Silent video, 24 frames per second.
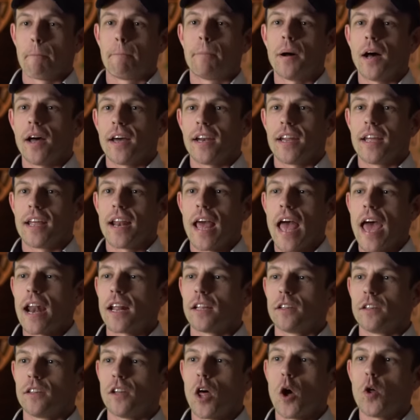But it had
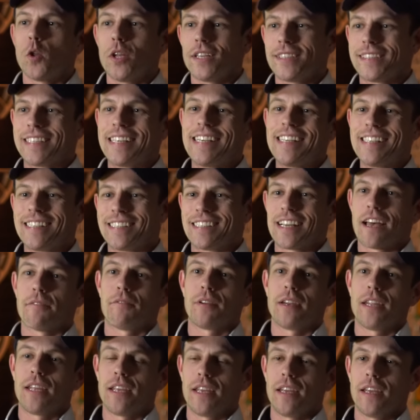a Lola
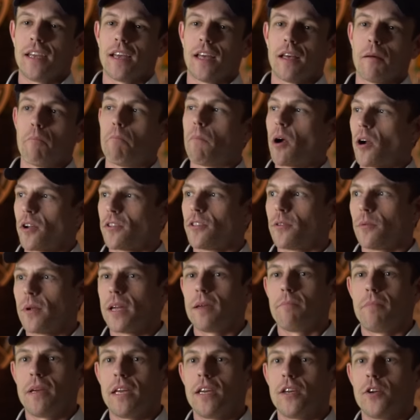T70 Mark
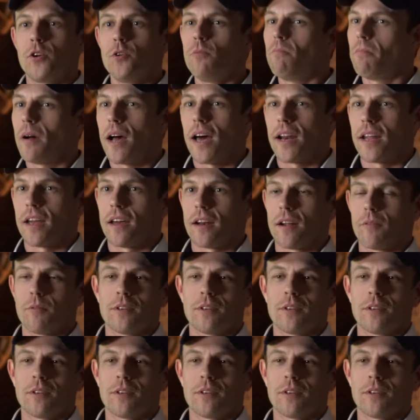IIIB coupe body on